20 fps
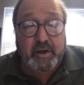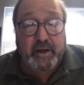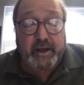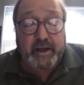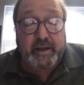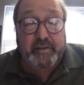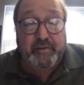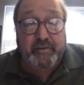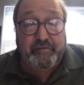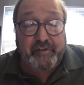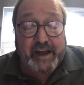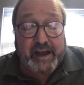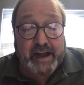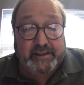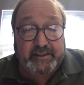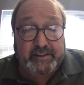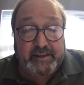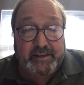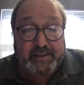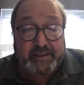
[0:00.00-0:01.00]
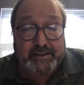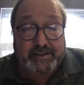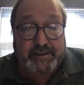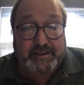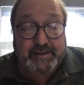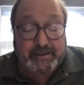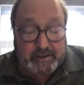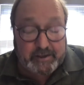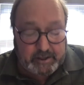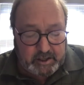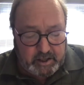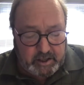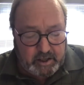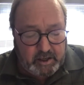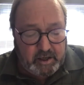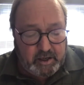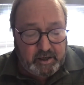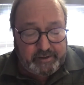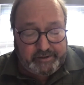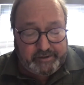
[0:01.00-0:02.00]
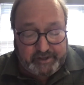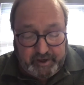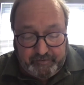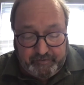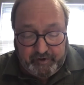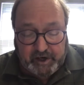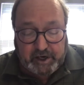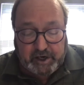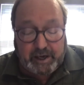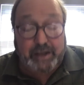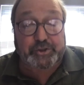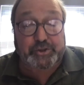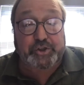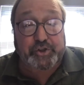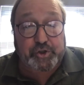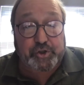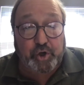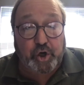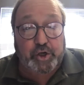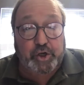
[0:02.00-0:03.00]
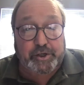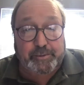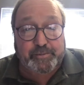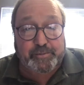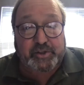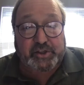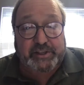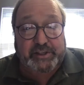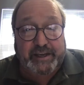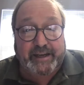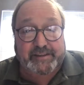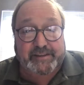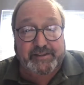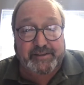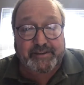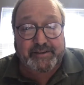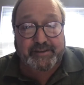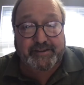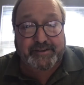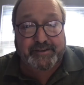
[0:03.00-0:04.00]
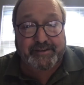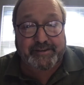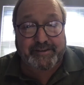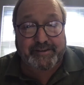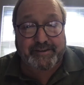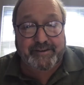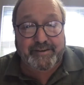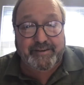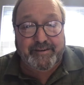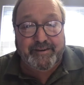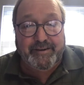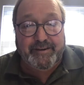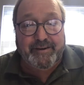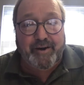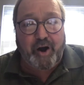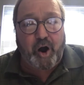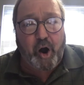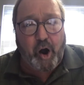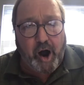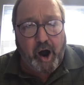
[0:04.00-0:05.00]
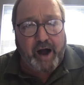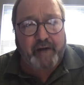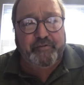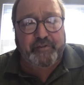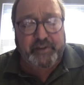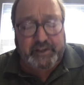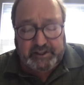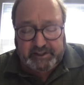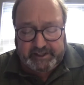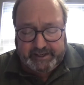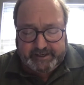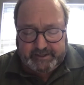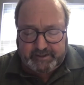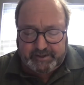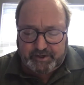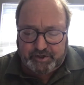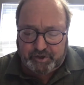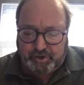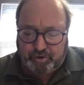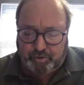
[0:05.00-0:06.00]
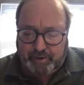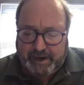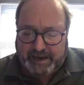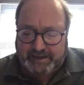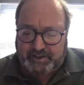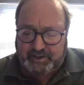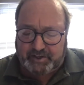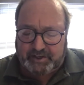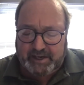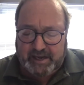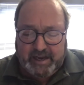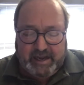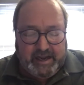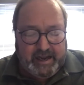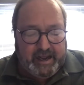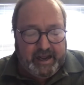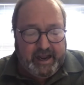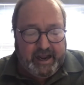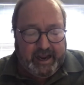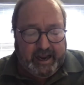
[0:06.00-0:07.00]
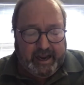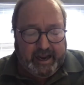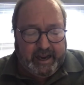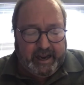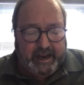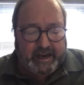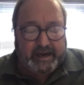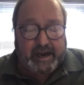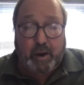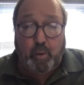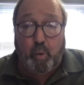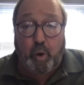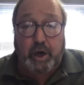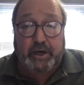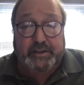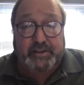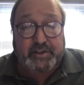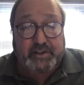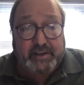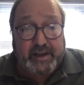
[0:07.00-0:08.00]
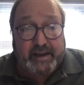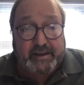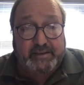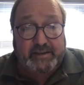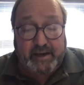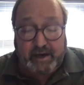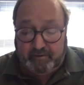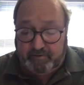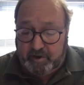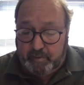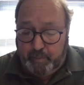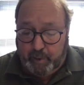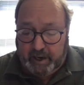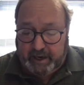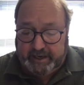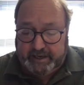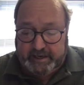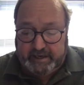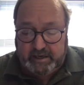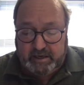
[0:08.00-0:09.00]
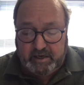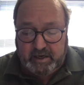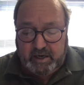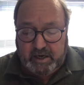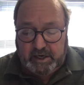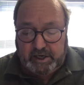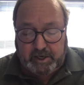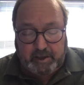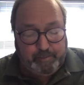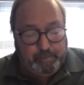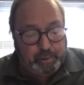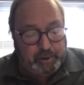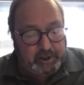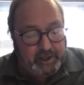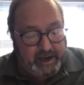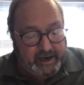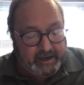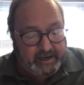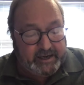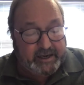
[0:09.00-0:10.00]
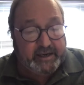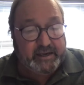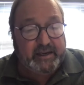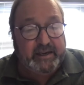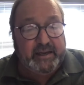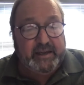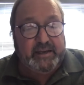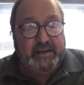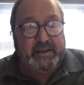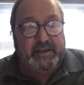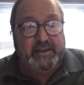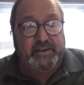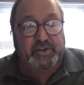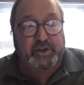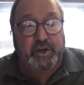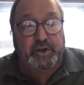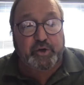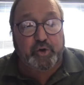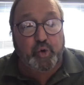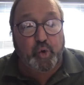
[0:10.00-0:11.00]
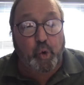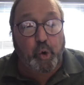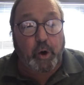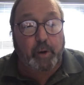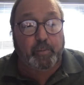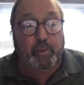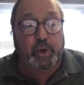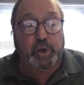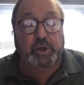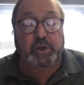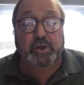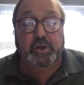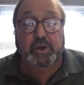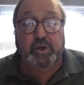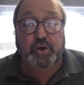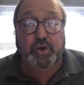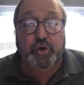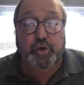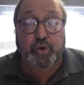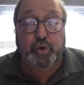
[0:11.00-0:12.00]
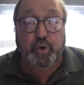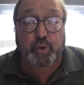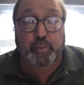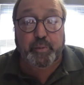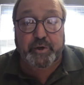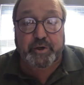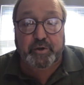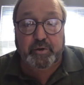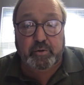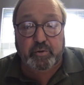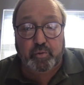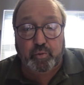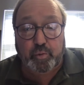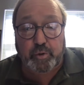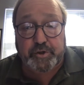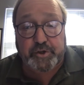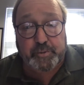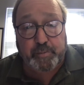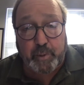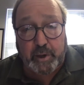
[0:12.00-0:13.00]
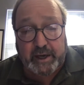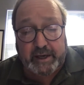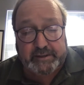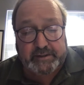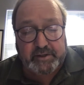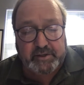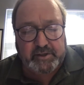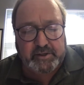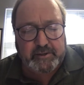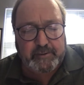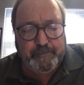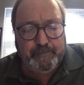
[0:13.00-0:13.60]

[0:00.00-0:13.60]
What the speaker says: And the fact is, difficult circumstances often lead to stress. And I want to say to everybody, complaining is a normal human response.